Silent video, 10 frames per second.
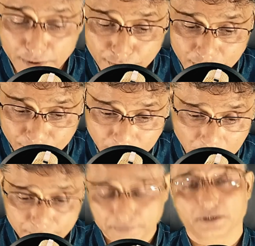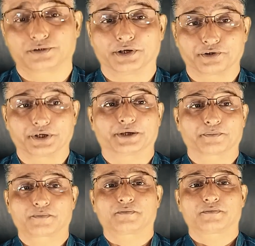can develop a thinking,
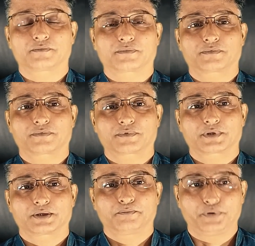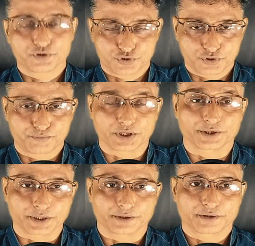positive
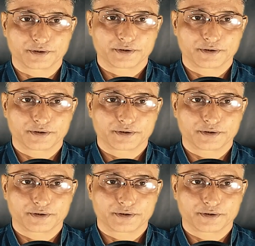thinking,